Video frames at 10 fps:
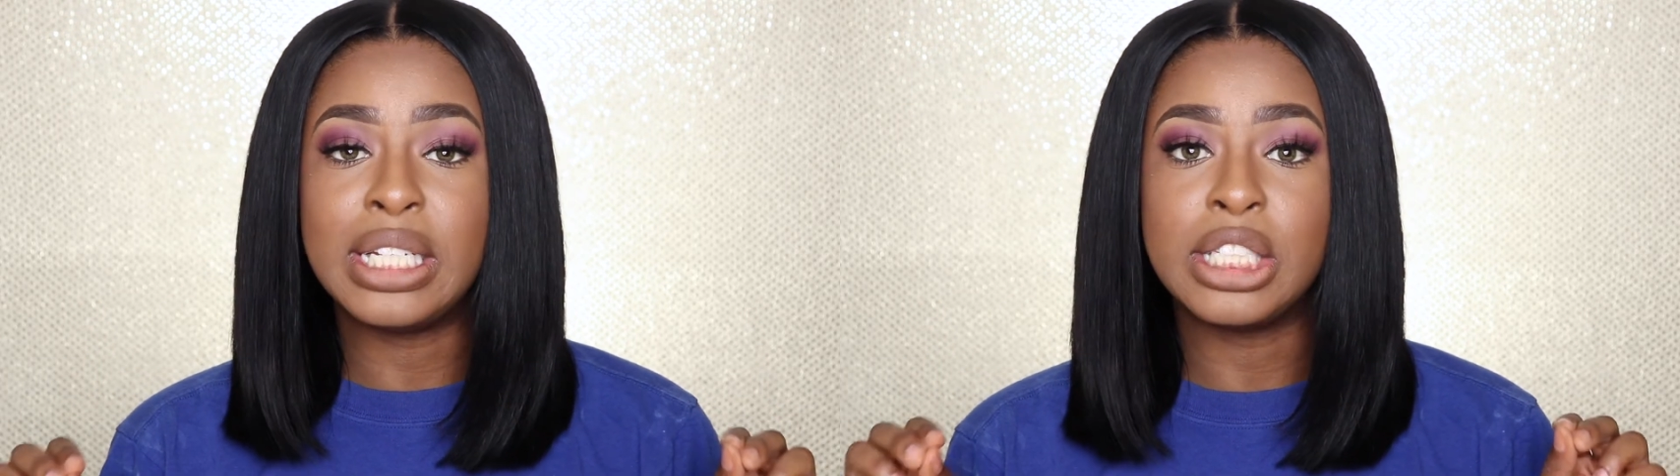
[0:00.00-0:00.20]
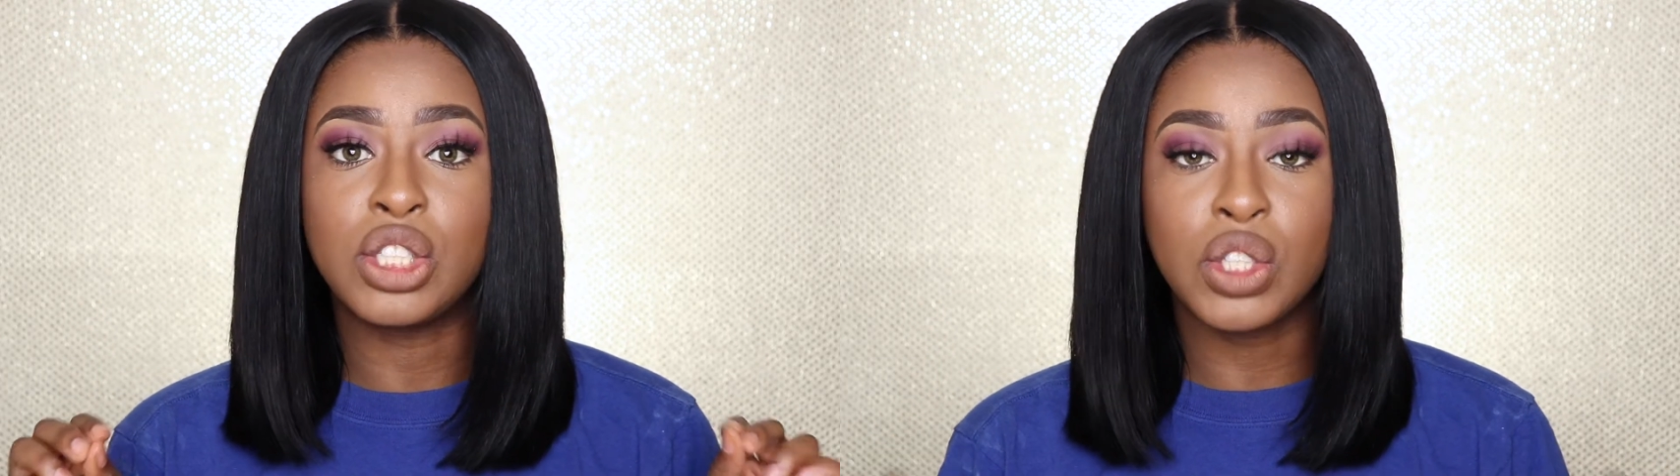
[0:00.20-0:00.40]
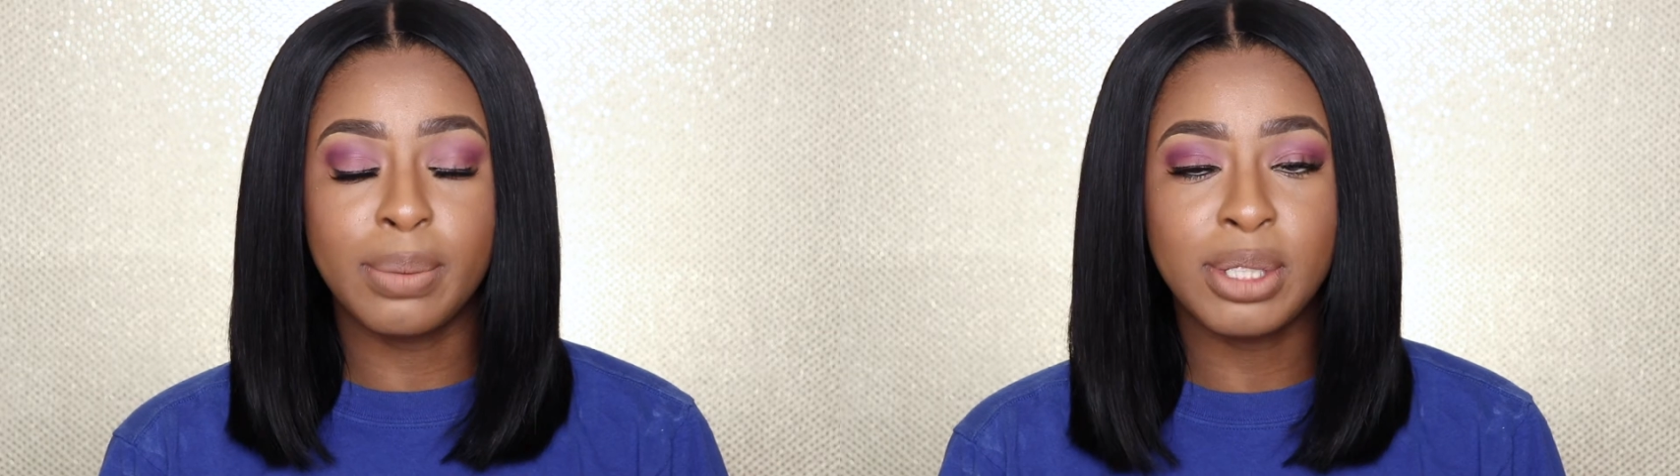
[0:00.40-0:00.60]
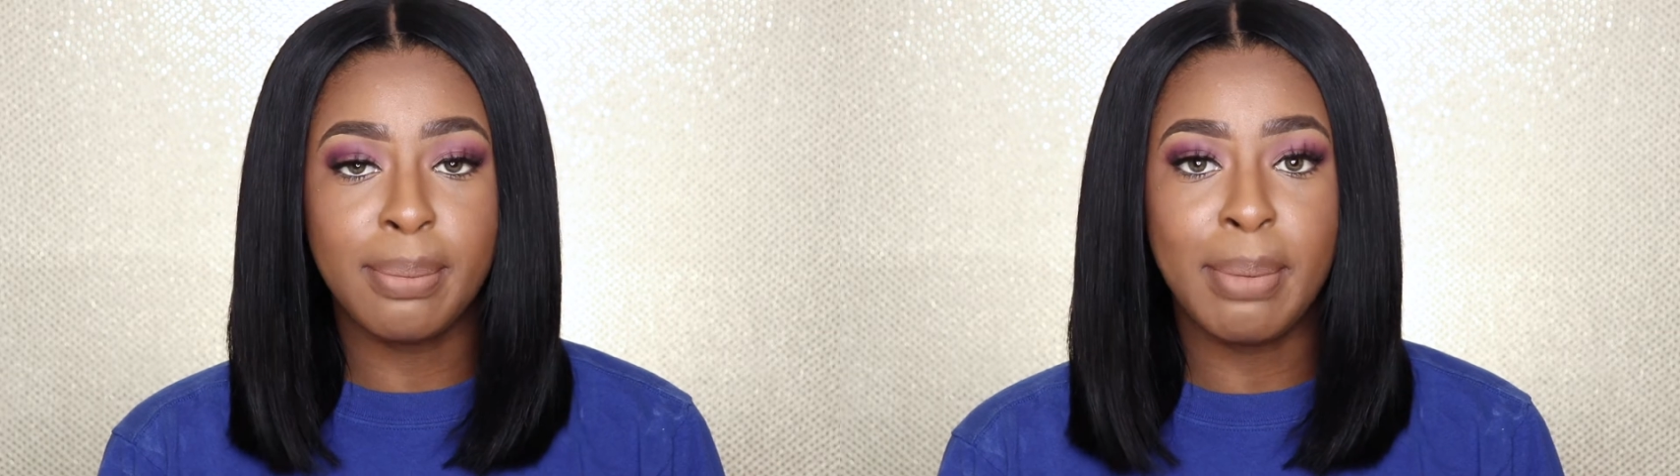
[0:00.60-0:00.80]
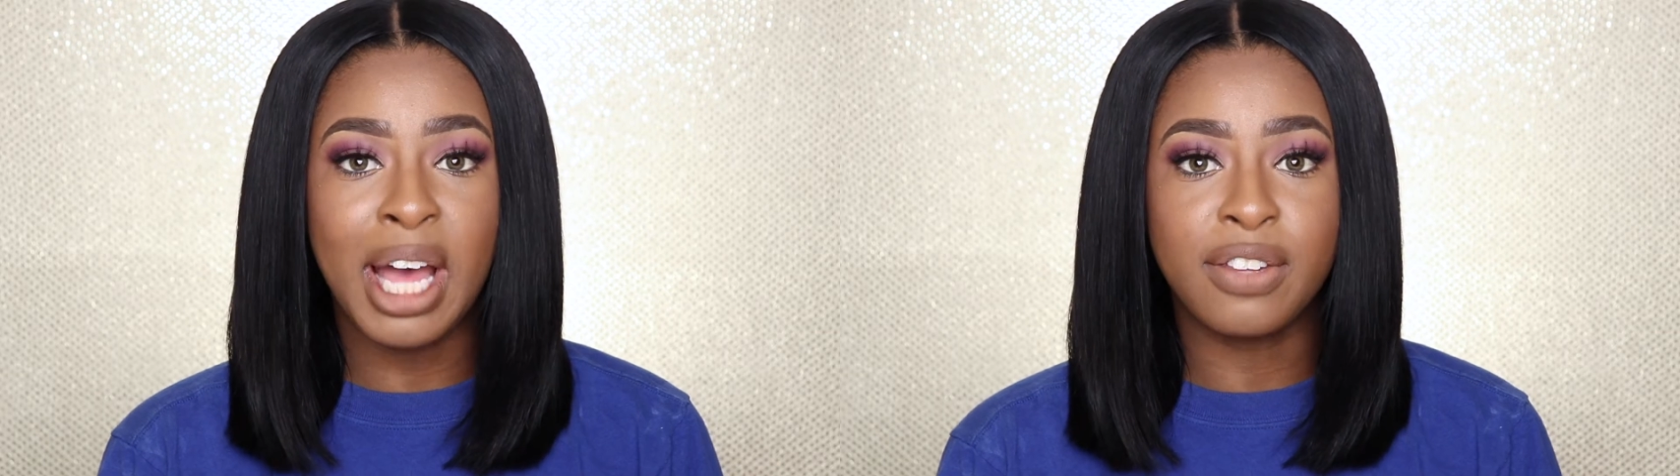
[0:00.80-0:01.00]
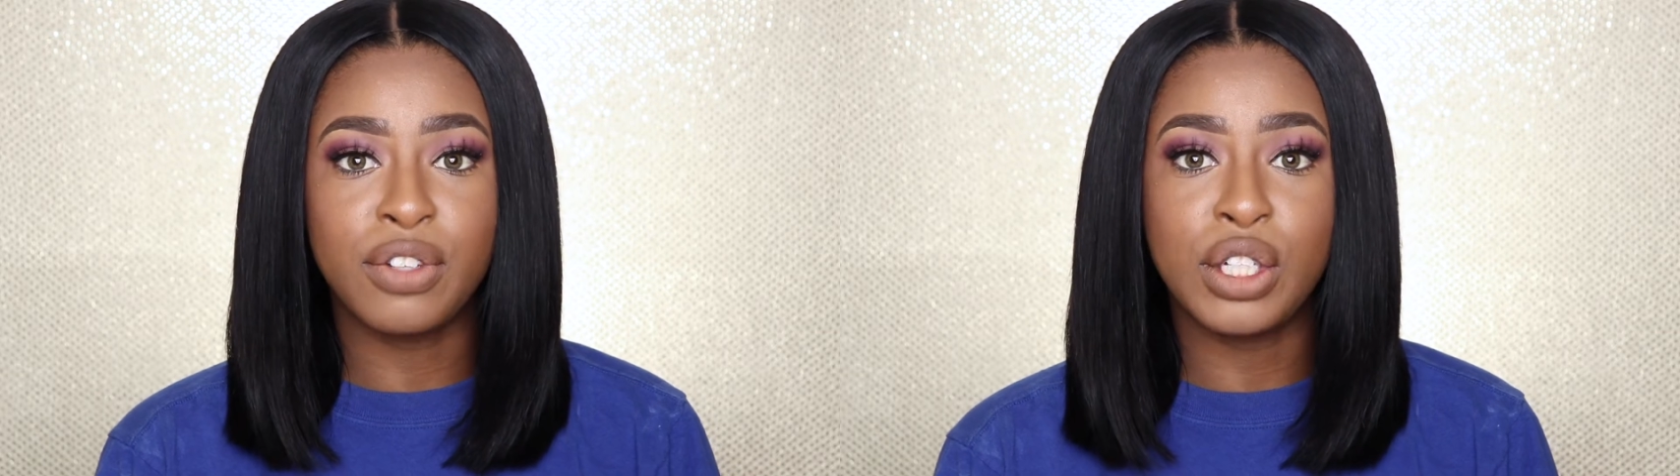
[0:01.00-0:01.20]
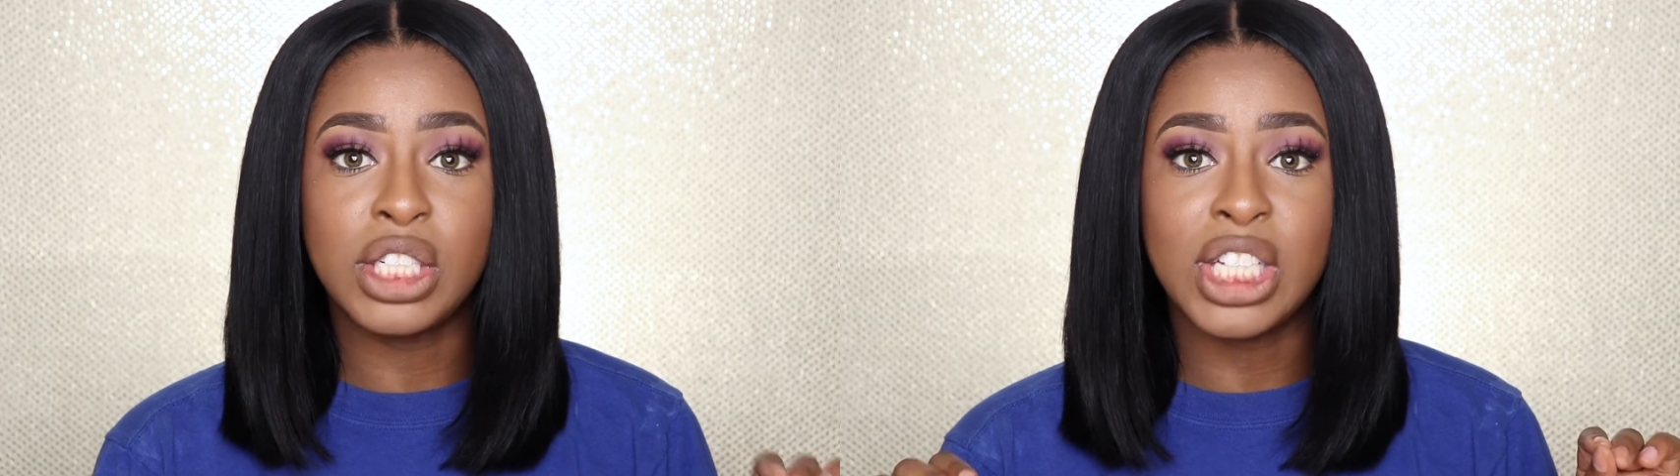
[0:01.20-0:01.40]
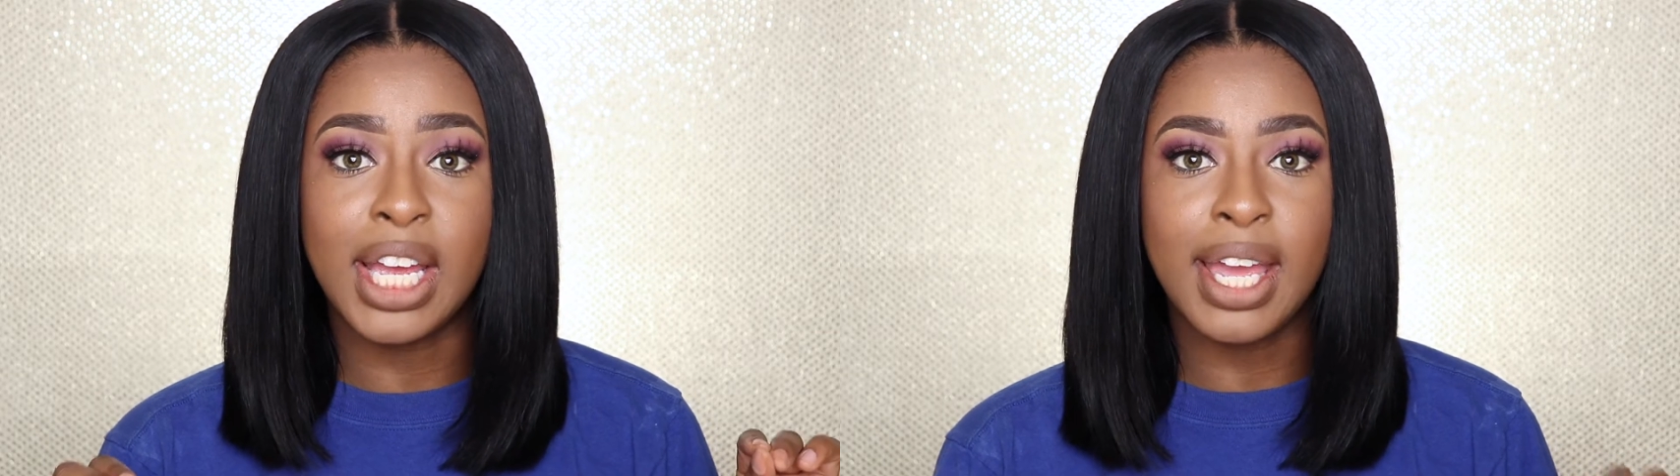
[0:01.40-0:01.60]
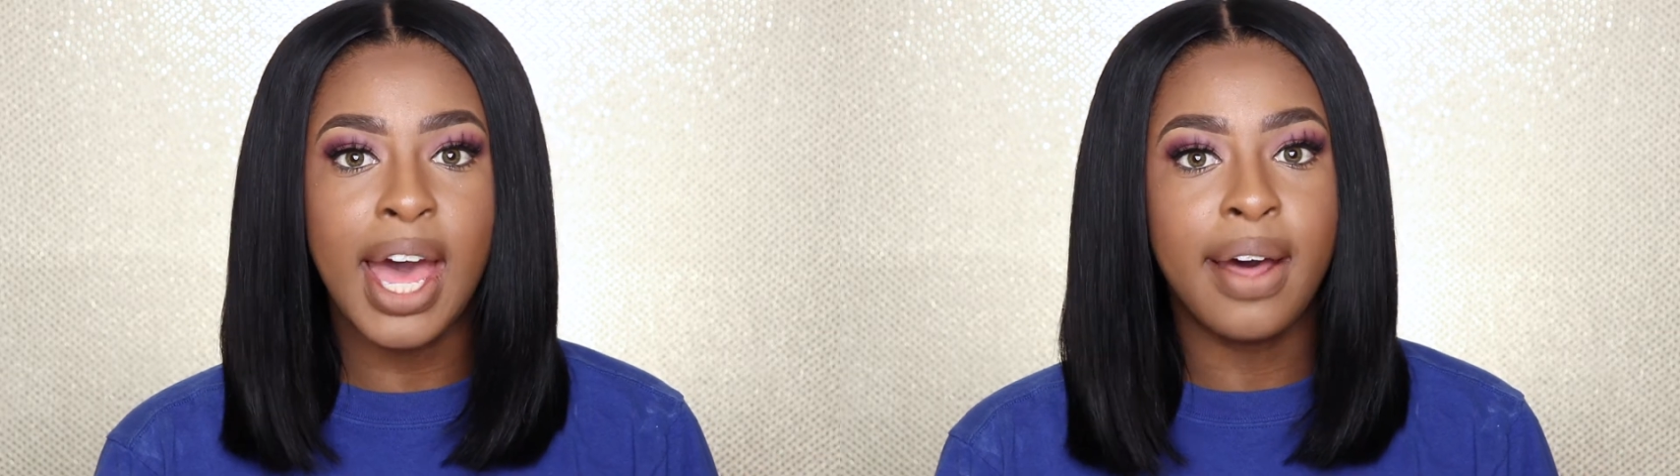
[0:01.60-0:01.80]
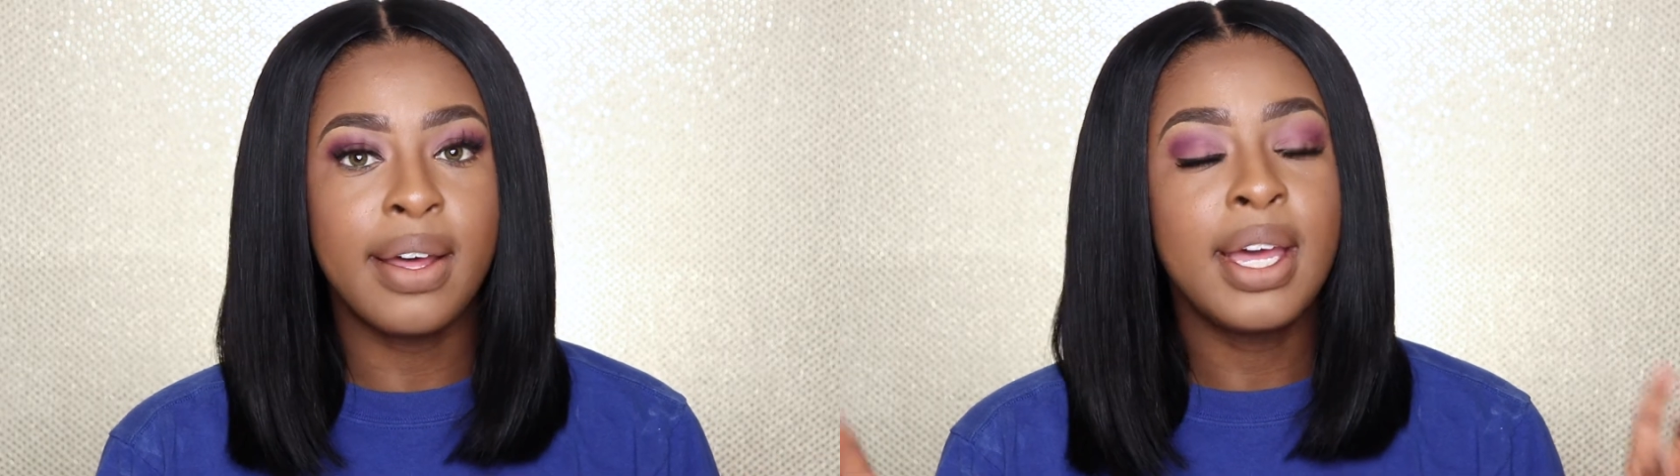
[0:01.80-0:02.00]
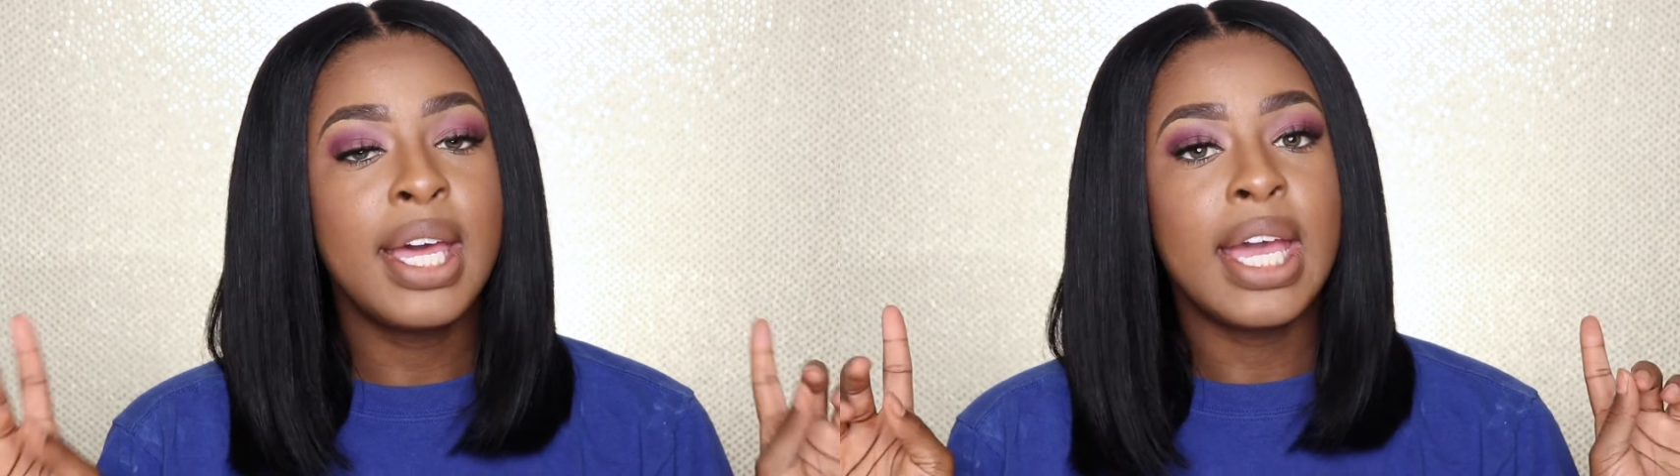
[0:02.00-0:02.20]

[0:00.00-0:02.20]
the description box for you to check out.